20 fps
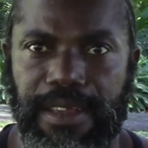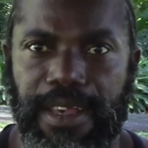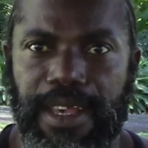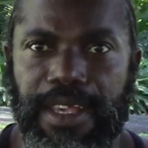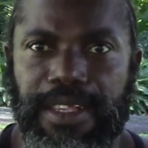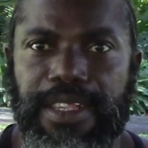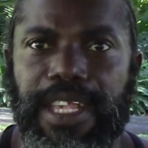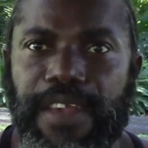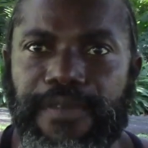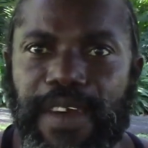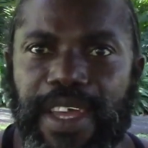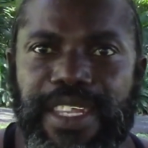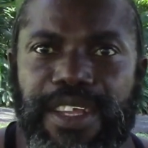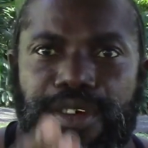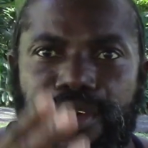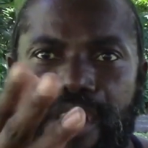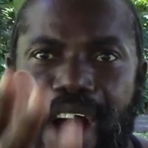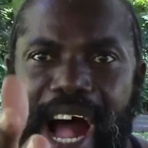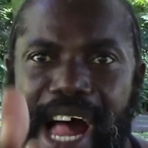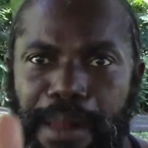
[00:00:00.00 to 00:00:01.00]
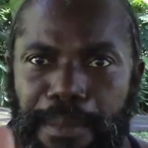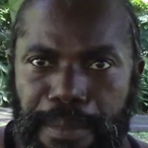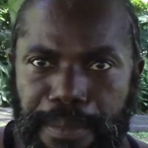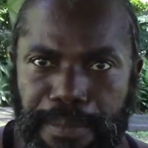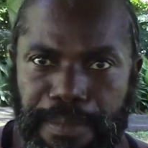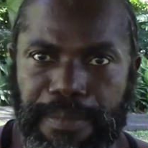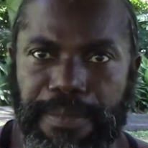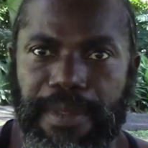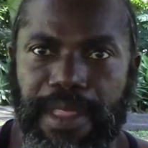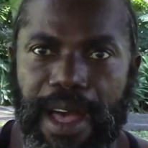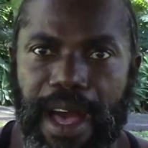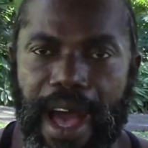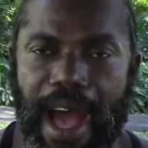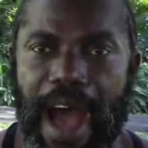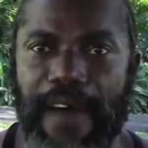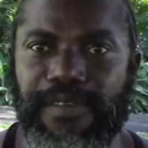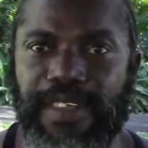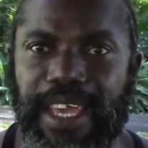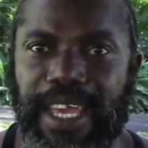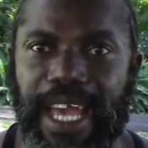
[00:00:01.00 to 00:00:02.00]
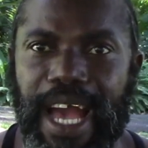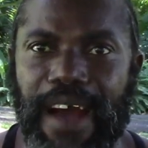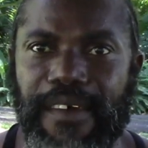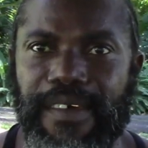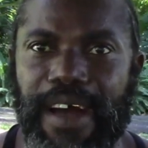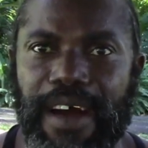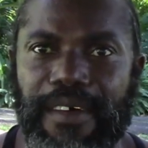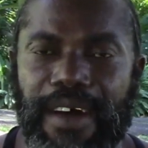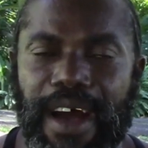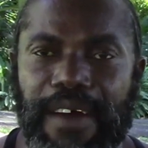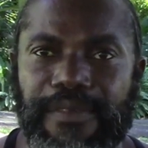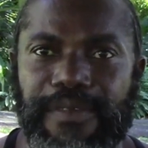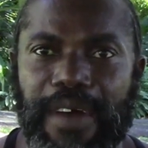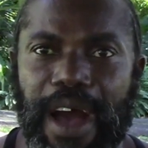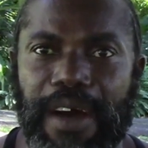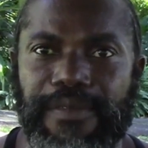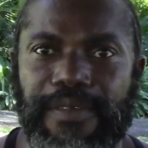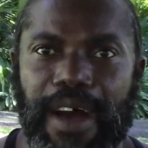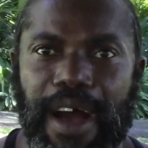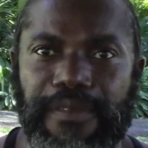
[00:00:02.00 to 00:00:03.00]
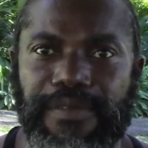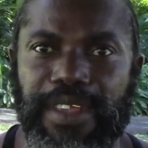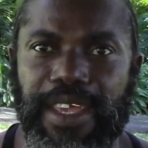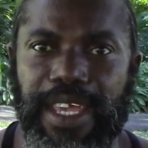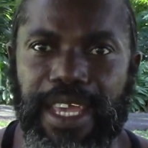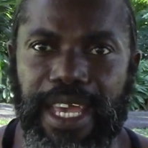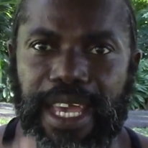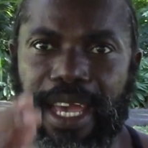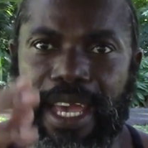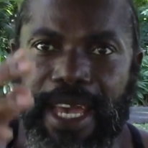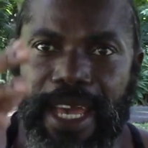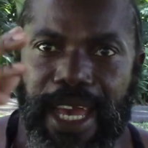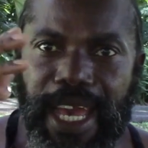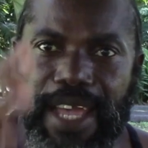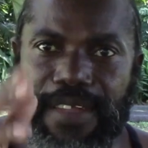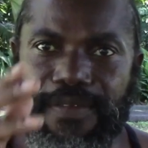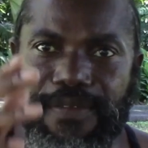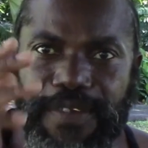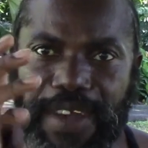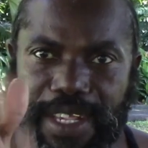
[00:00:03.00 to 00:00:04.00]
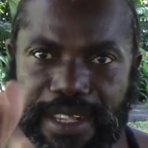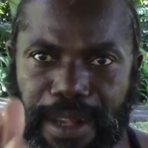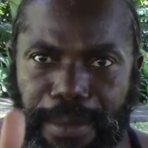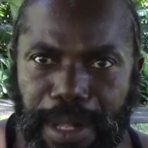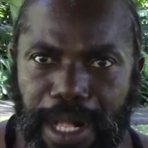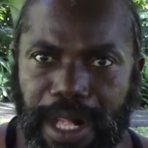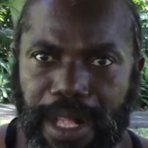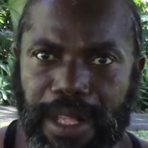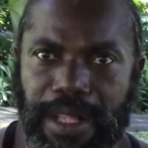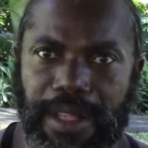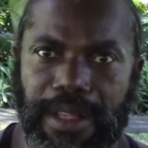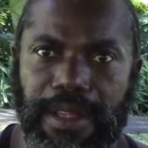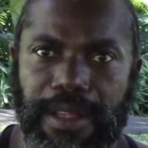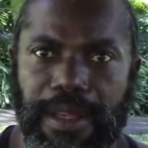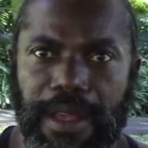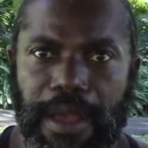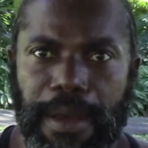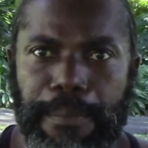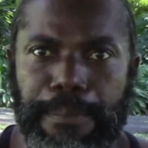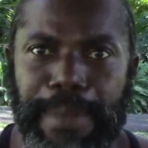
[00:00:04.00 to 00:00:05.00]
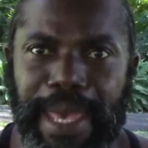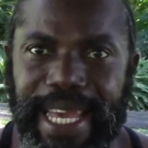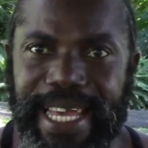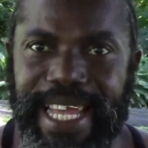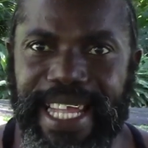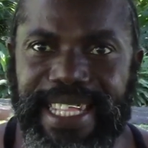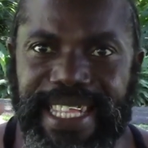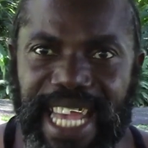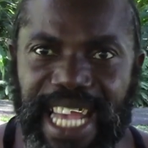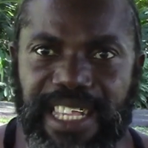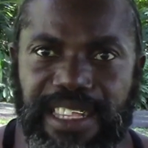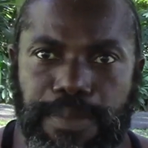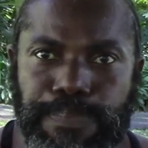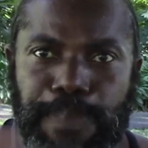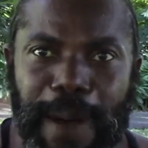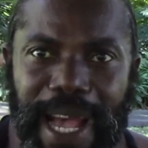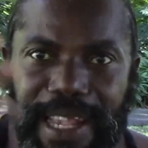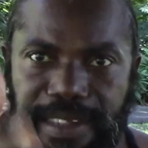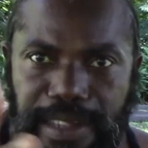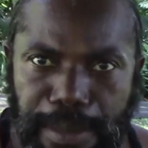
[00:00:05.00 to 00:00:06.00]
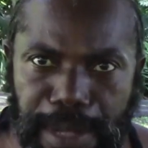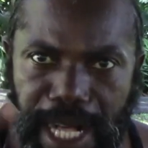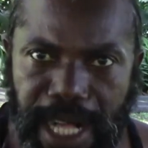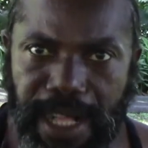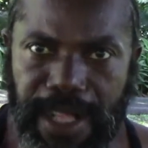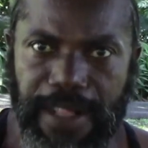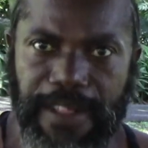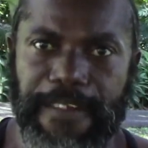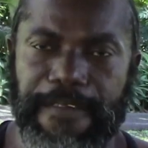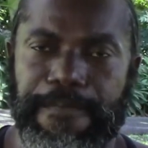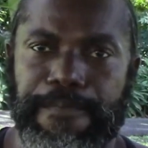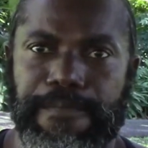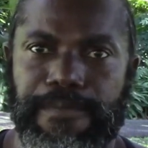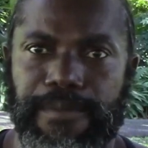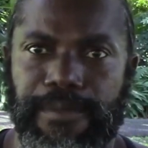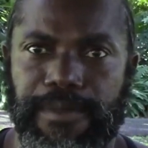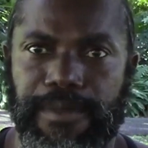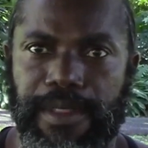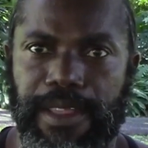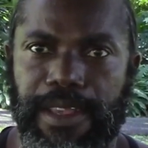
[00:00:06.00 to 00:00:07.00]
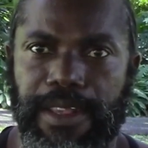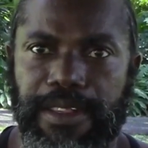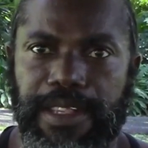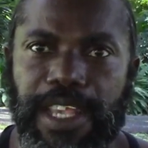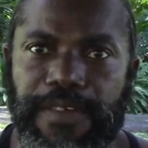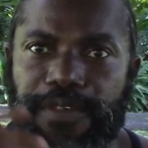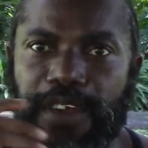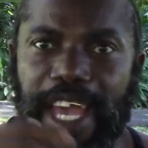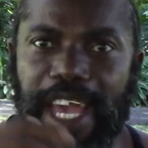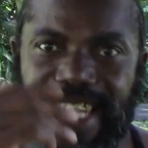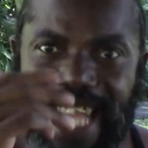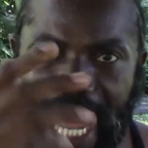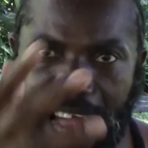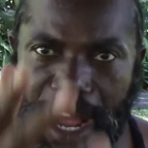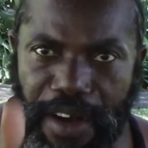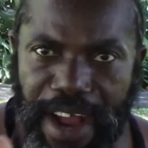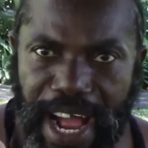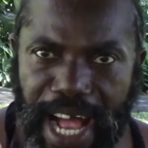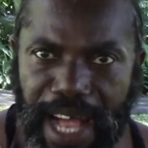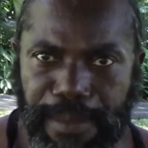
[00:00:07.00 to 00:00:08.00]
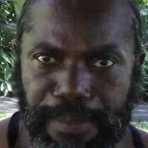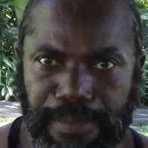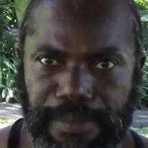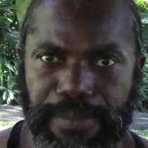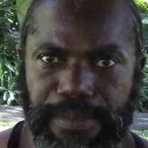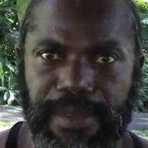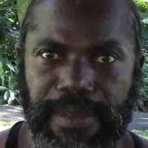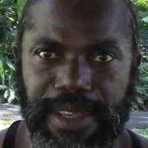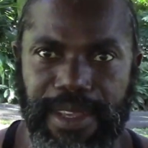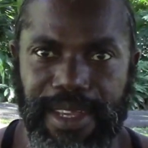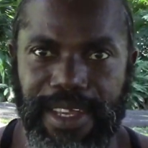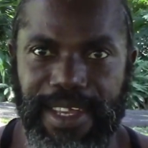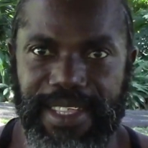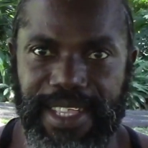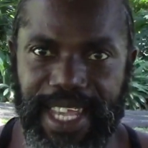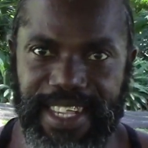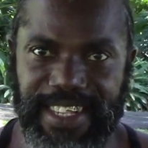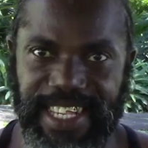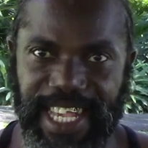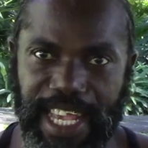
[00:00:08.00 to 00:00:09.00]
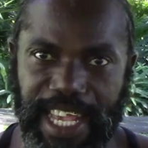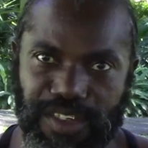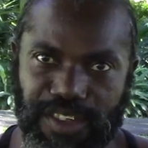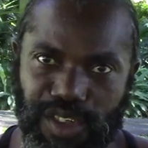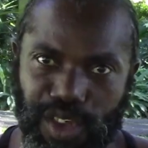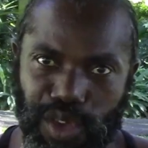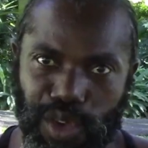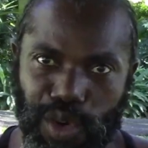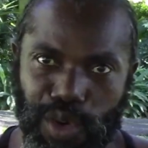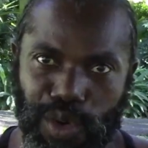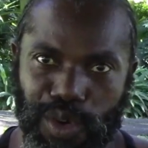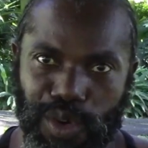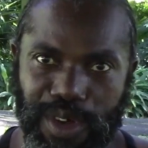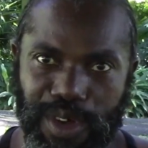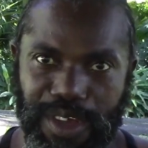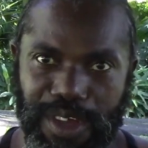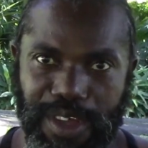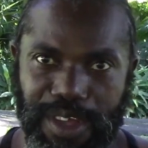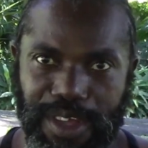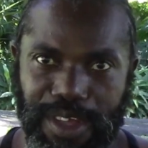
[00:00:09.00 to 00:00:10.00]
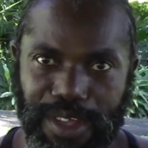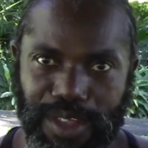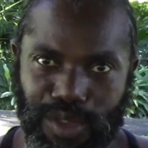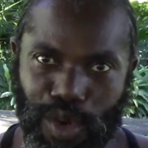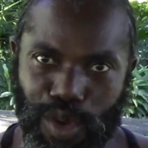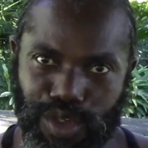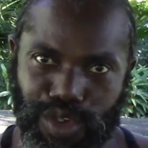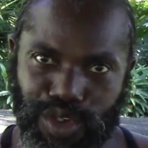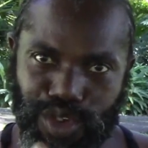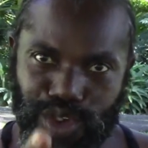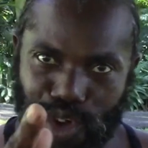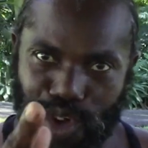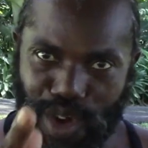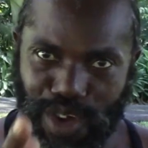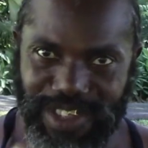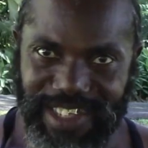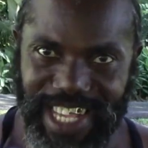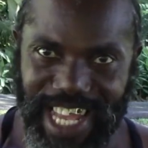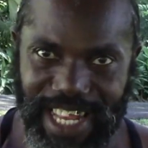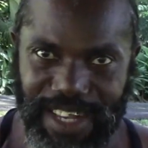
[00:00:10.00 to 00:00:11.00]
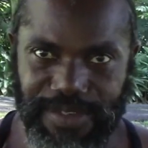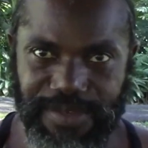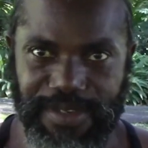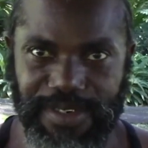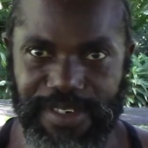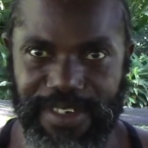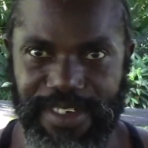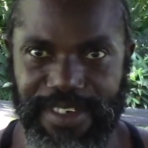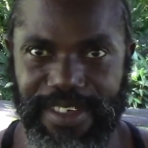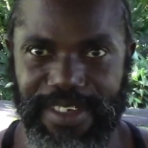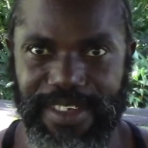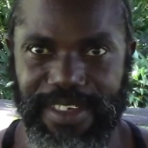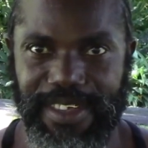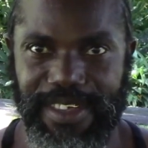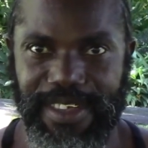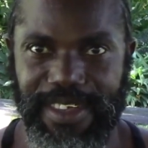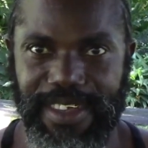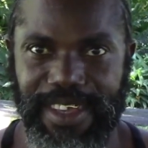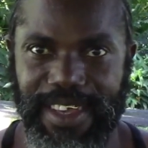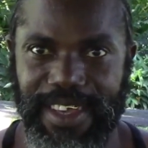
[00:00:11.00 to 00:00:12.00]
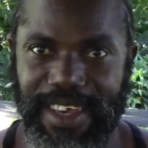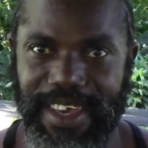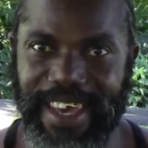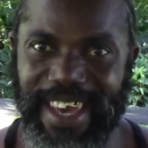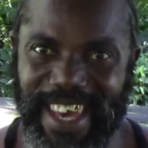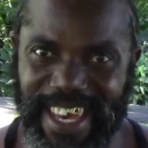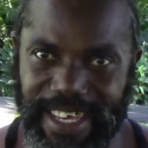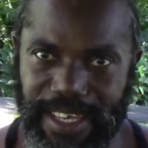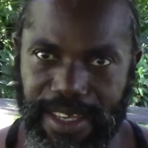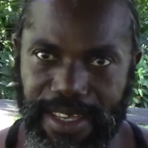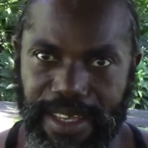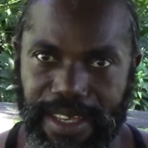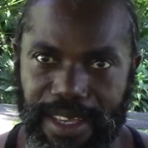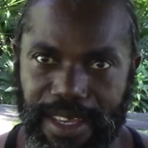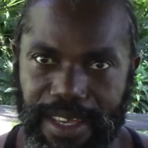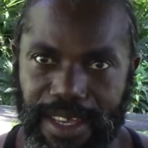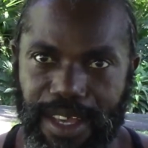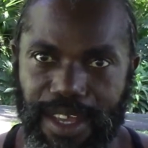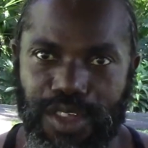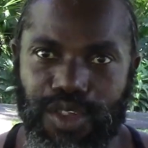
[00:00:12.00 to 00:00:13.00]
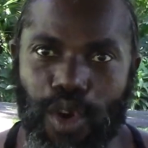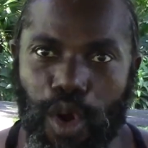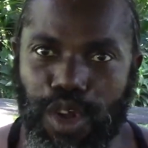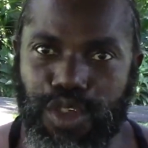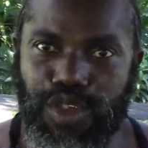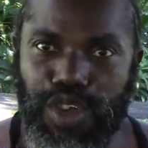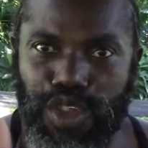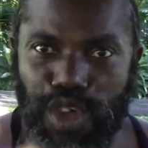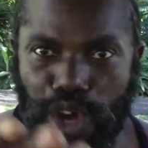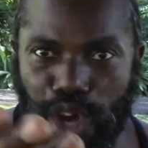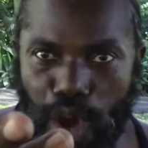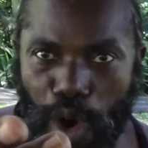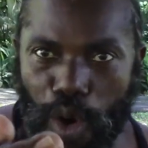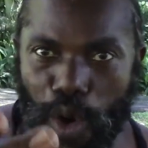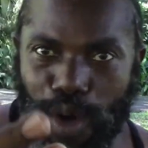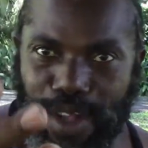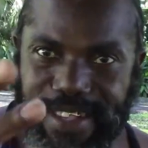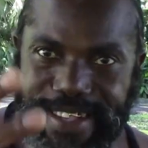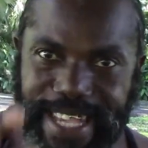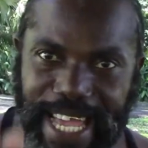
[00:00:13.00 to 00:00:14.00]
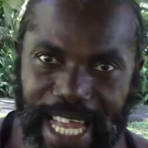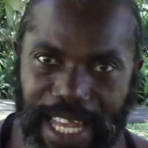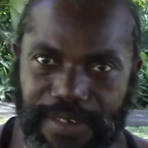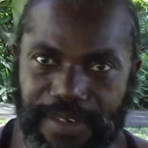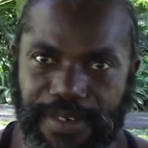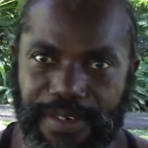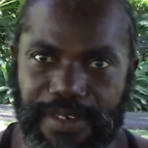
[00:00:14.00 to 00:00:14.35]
See if in the realm of the, of, of, of, of the invisible, making things possible. See if you're in that realm. Then he says to you, don't you know your own self? Hey, don't you know your own self?